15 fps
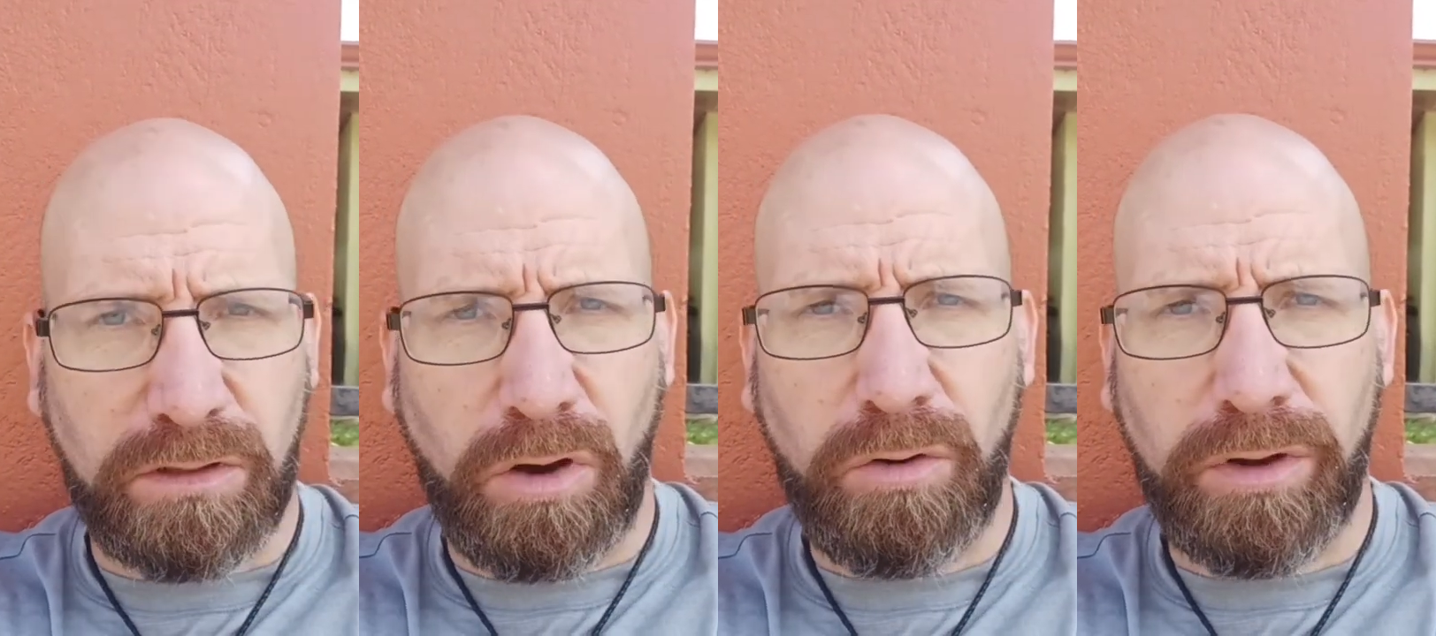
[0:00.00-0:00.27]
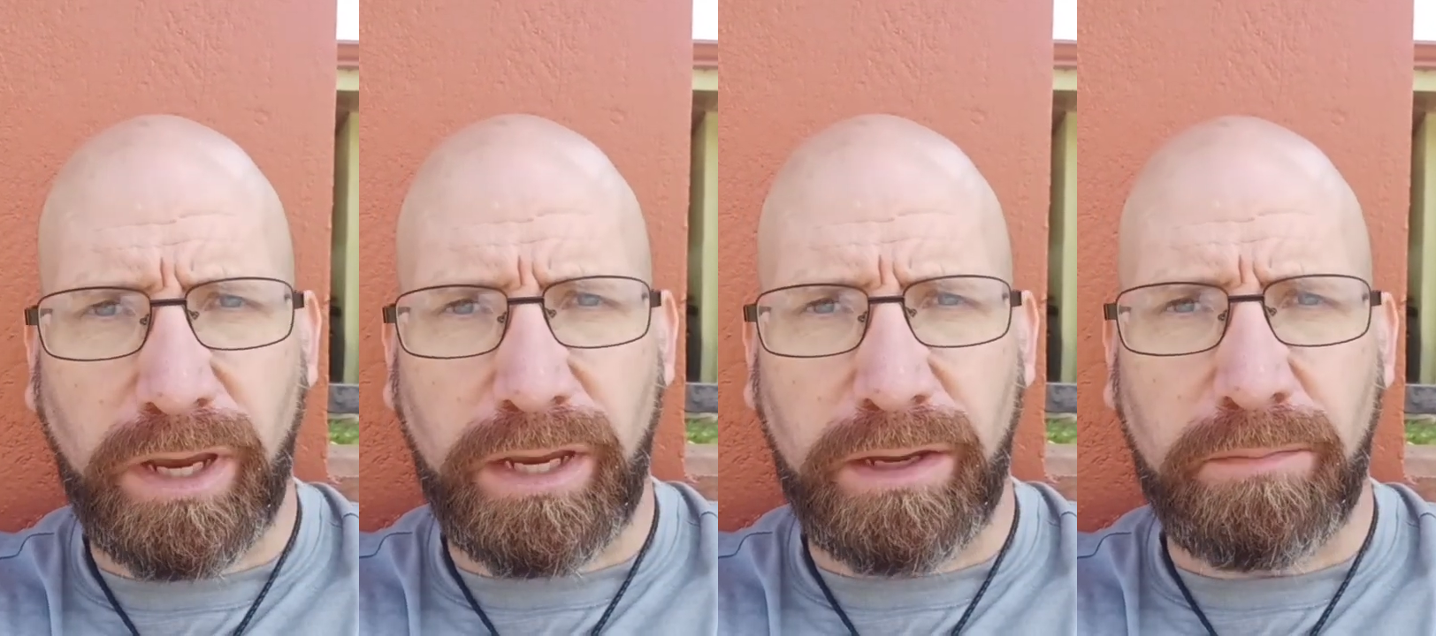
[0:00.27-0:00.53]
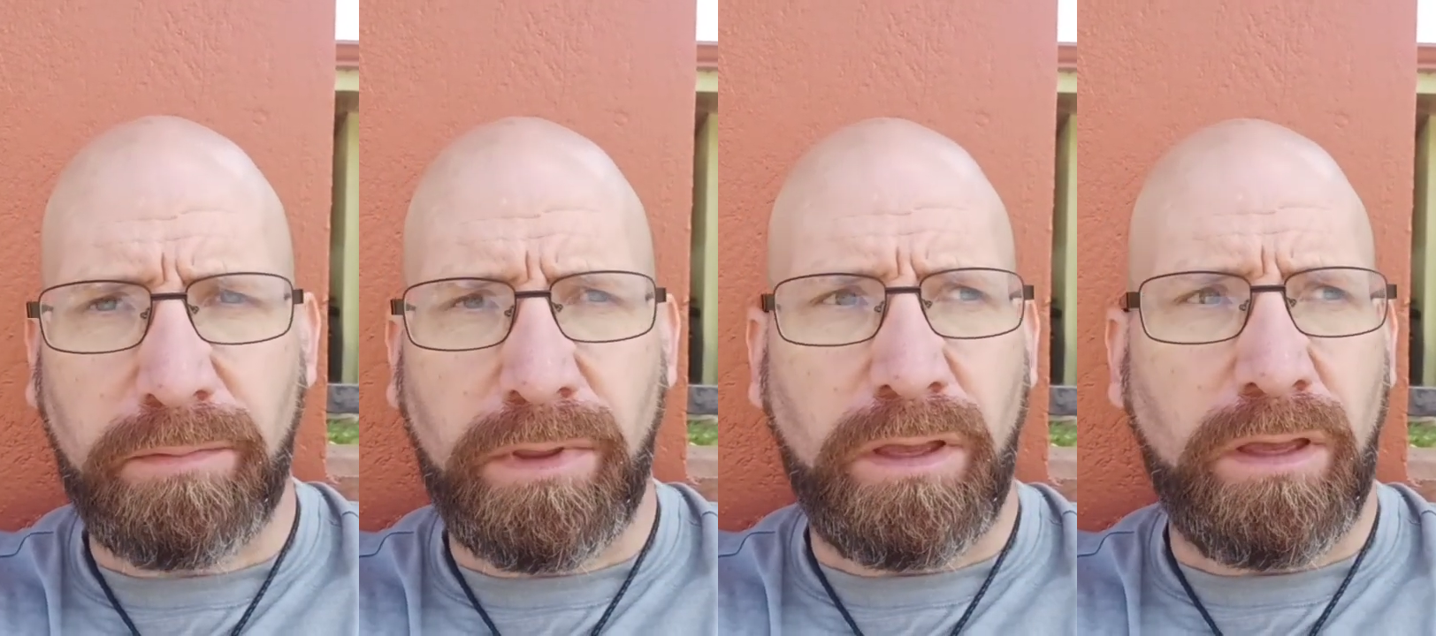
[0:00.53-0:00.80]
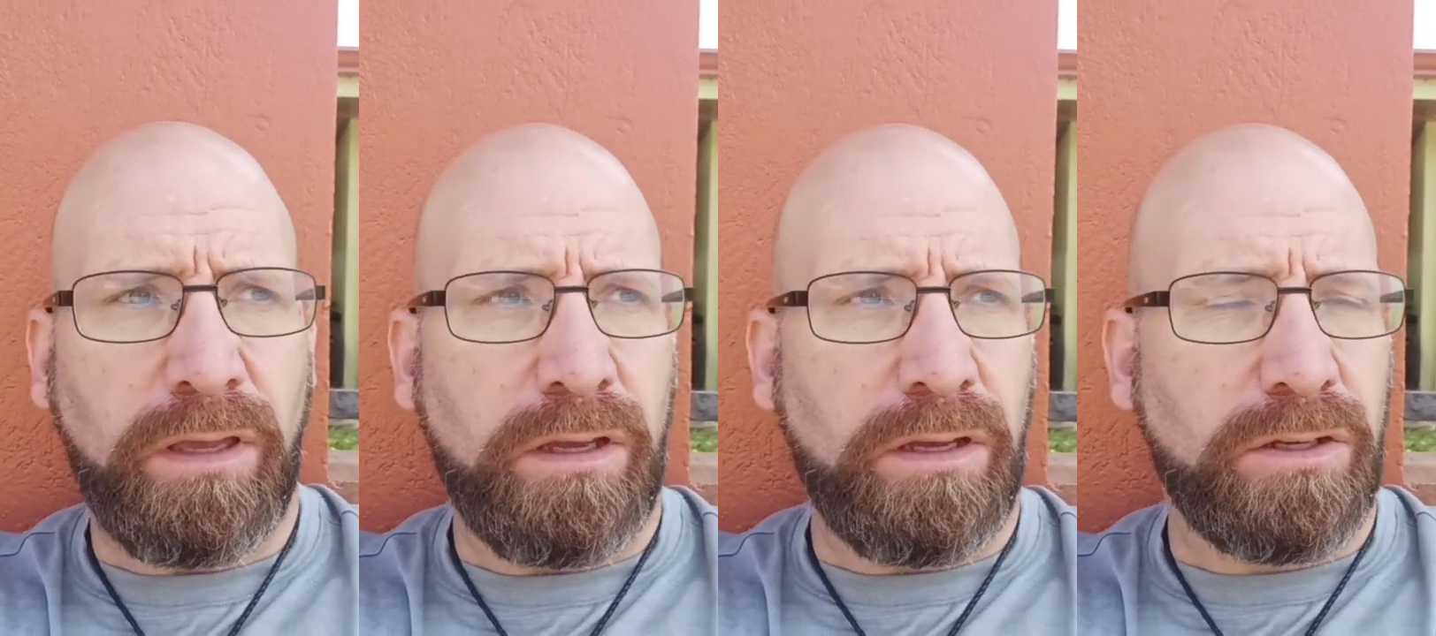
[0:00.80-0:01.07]
Okay,
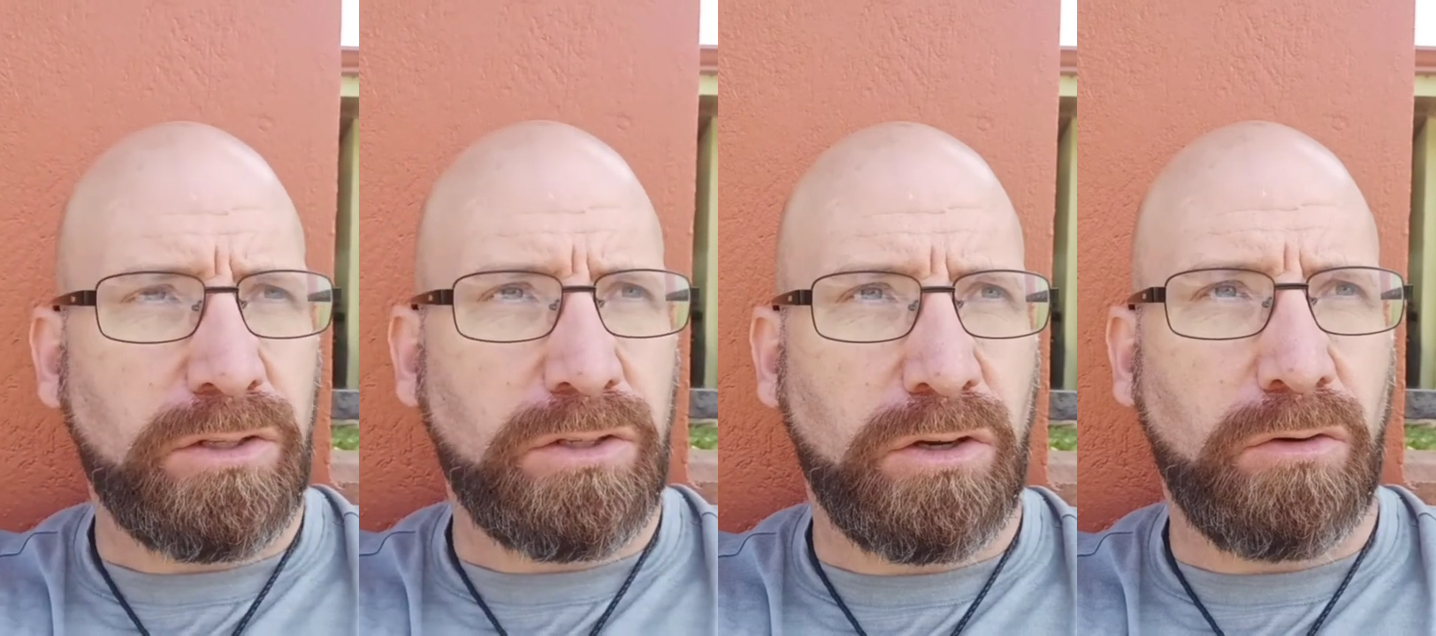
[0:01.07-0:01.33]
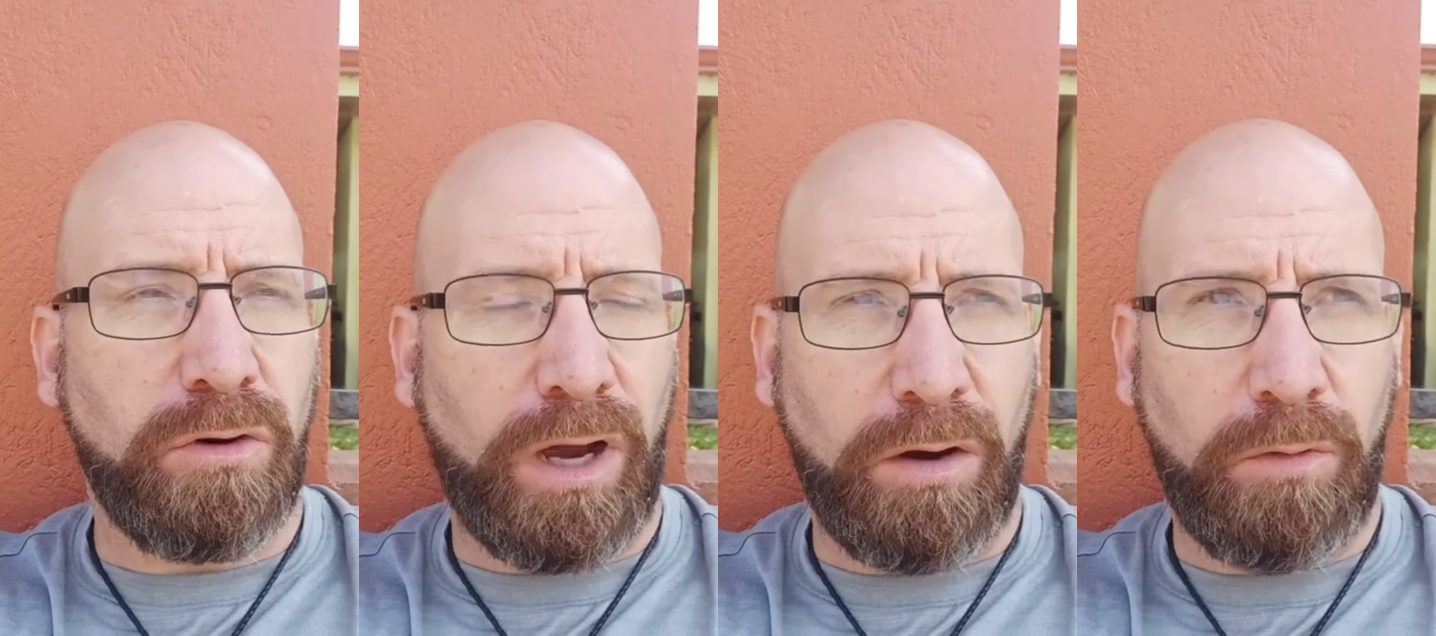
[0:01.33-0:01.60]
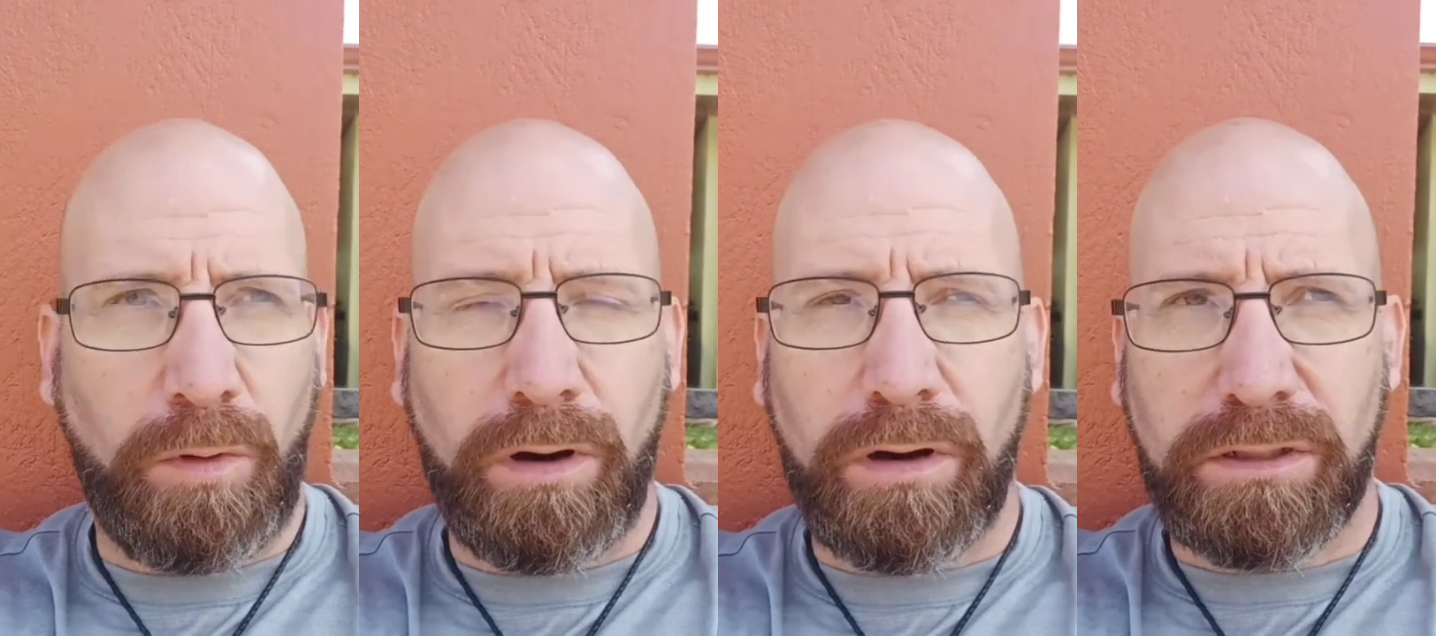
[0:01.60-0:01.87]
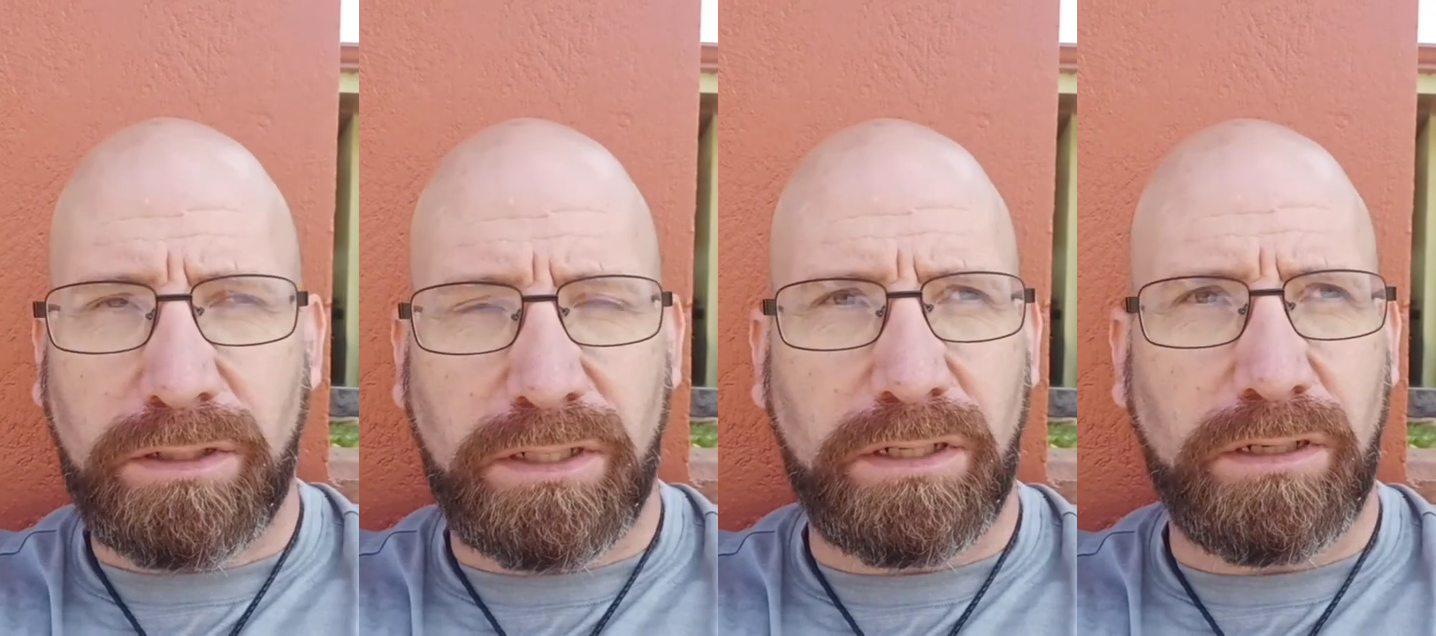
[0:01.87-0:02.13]
so I
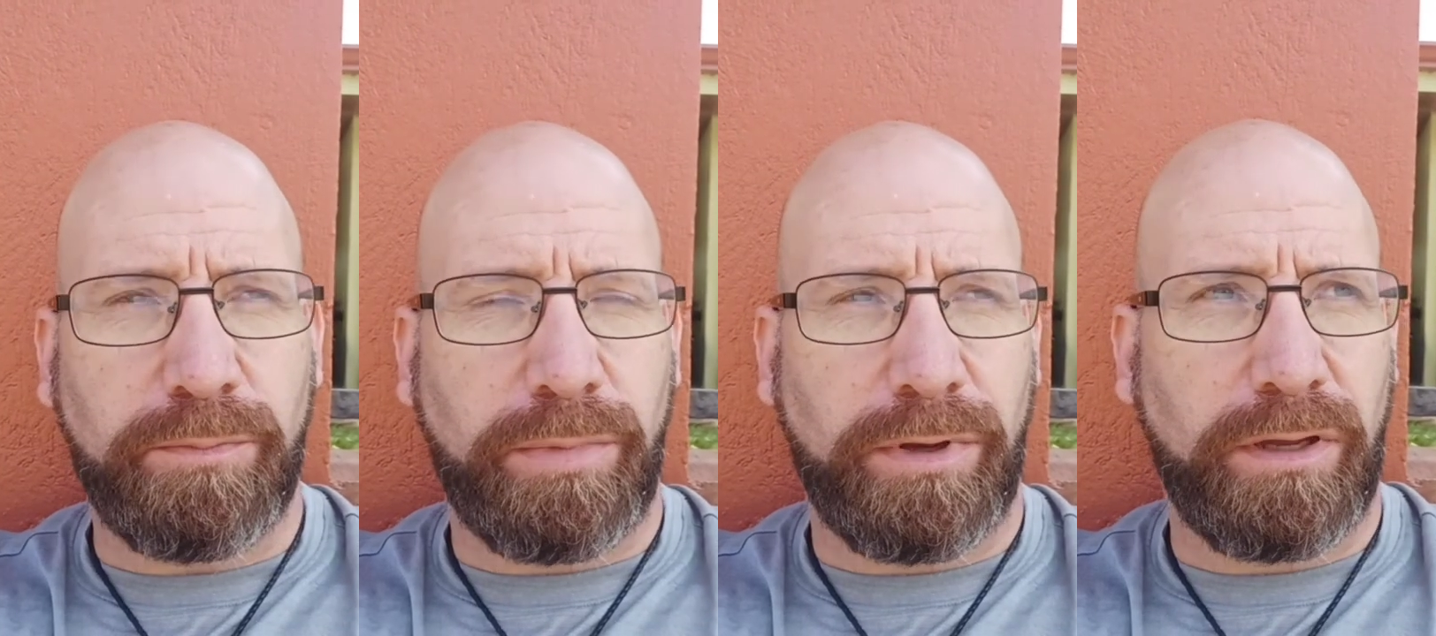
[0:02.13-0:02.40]
walked up,